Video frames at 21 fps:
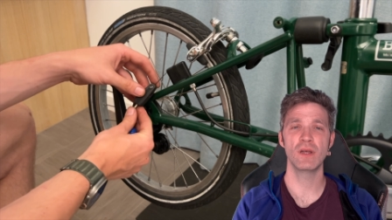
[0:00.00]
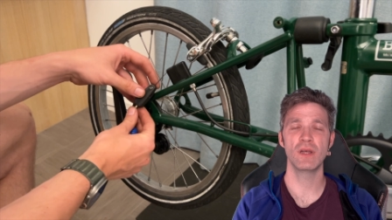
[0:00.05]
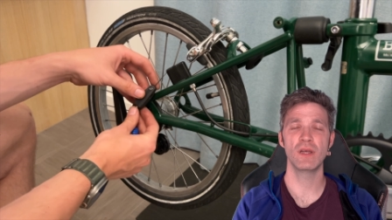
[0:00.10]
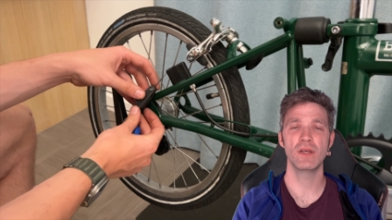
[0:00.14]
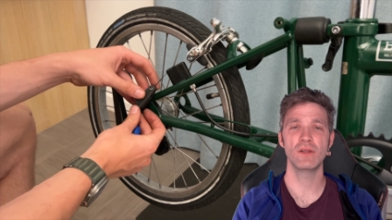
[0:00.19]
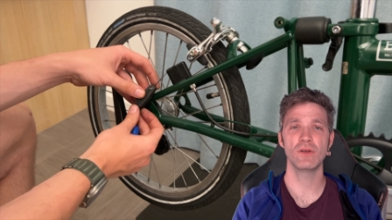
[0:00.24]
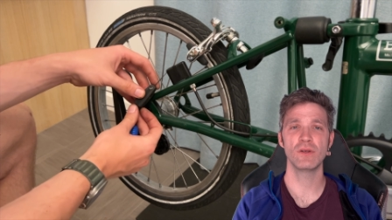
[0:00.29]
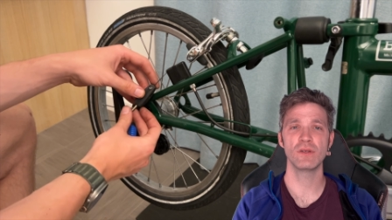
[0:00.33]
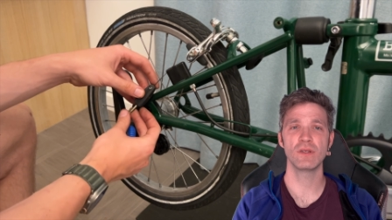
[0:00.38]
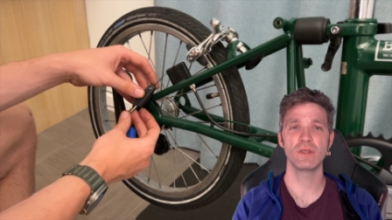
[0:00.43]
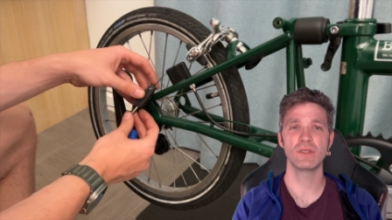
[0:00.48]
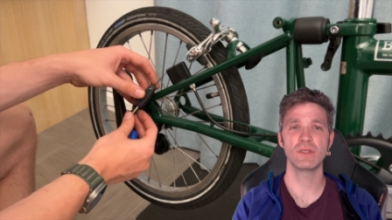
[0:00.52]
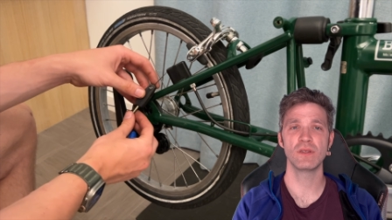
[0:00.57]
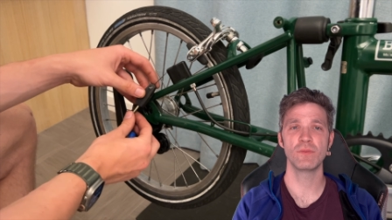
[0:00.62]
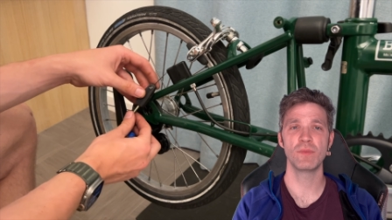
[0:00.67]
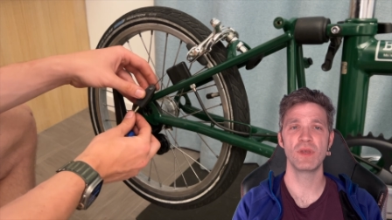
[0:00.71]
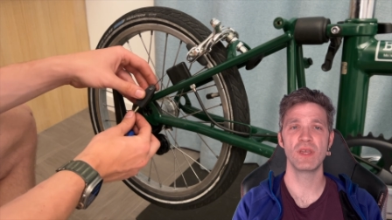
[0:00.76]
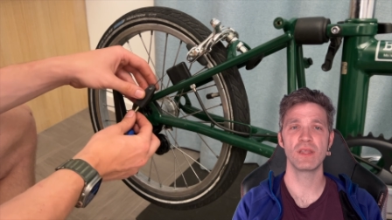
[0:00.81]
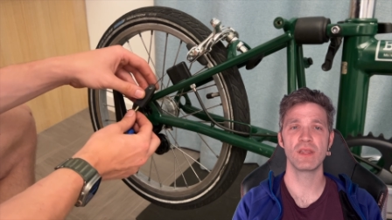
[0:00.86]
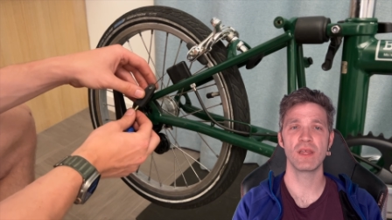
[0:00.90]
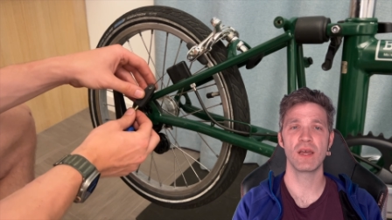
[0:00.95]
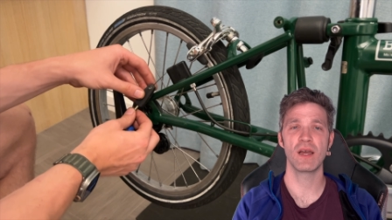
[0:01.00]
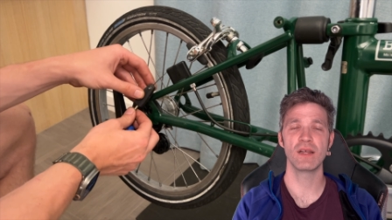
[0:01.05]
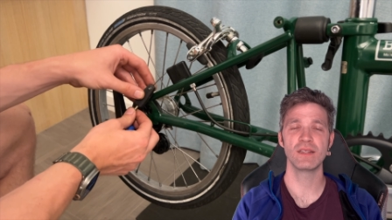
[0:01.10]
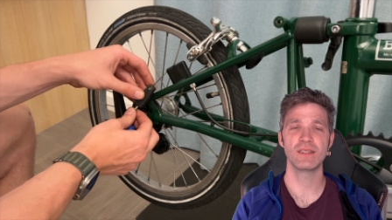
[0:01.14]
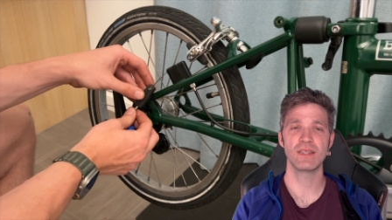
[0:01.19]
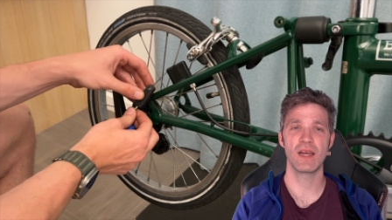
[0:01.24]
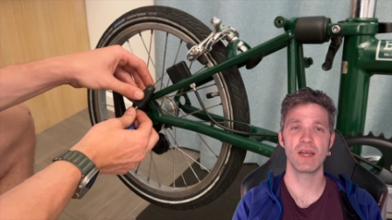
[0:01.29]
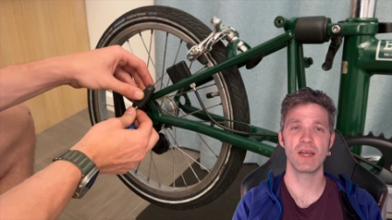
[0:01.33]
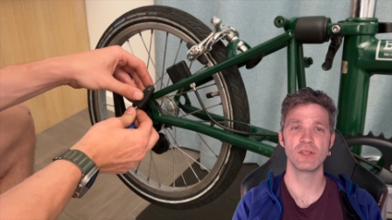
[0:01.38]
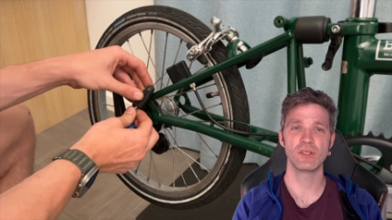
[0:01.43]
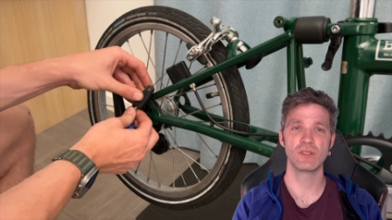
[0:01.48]
in order to make that
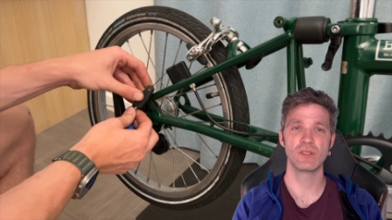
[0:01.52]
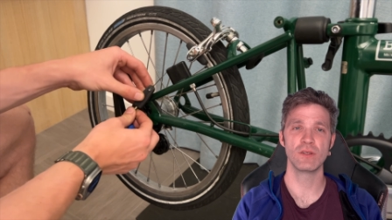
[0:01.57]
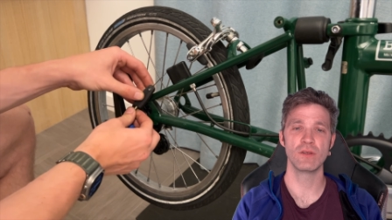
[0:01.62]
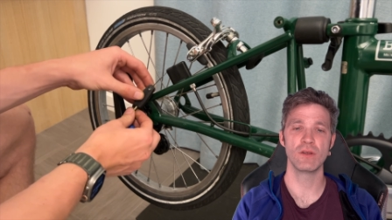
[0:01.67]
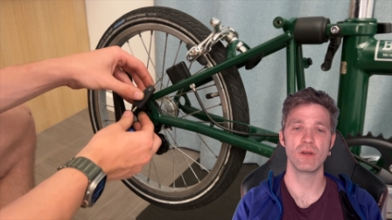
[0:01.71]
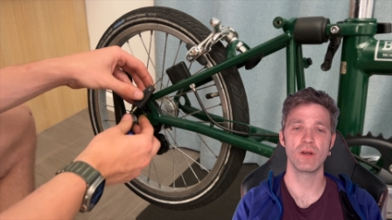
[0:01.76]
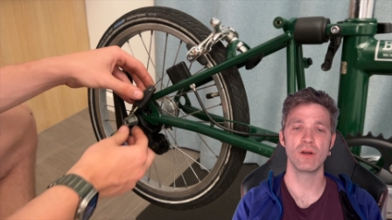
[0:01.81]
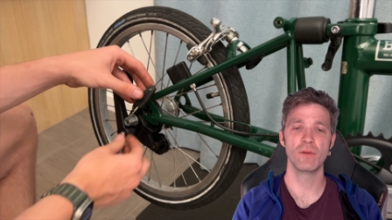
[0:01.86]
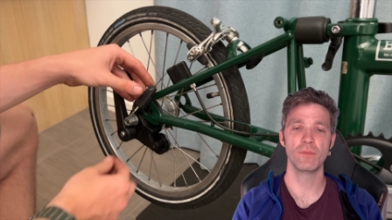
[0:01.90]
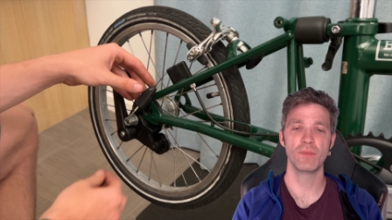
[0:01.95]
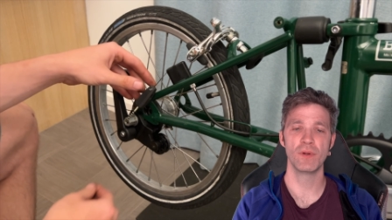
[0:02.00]
attached to your hub.